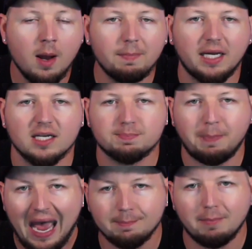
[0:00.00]
because
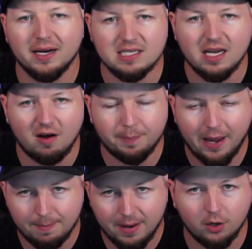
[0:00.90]
Pat and myself,
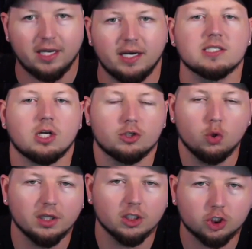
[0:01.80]
Pat Mayo, that is, are
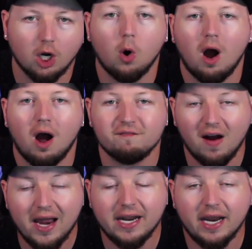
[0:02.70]
doing the show on
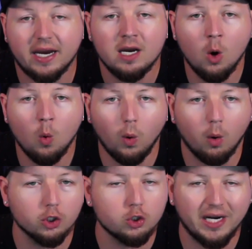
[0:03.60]
Friday where
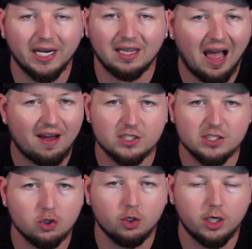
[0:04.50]
we're doing it live in
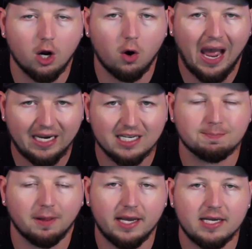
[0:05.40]
studio at his
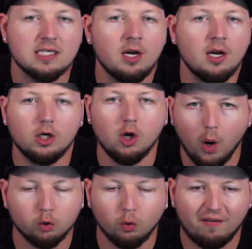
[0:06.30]
place,
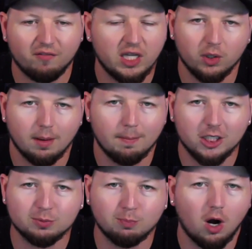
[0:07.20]
going through everything with a
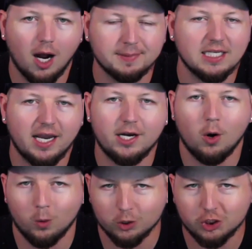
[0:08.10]
much more up-to-date
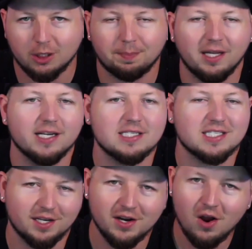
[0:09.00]
ownership list
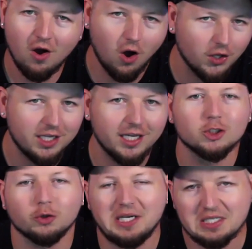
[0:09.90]
and all the
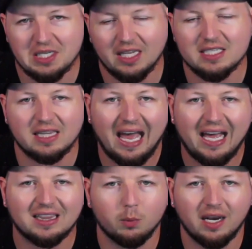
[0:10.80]
injuries and things like
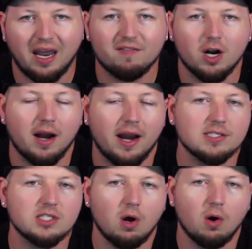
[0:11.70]
that that we can have in our
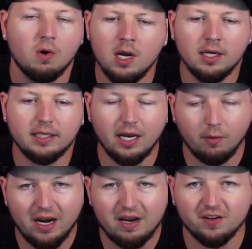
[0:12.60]
hands. So get
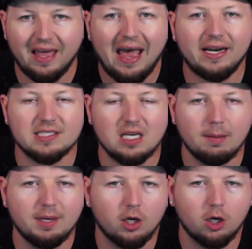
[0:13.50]
ready for that. It's going to
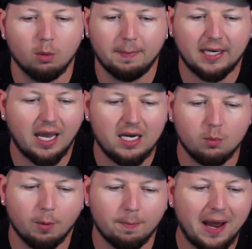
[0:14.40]
be a good one. But Kenny,
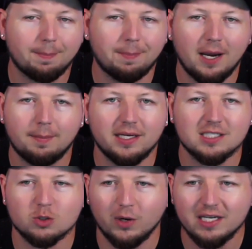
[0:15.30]
we're back, baby.
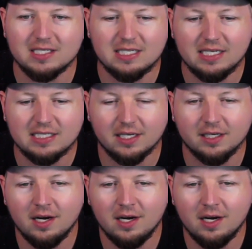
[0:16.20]
It's swing season.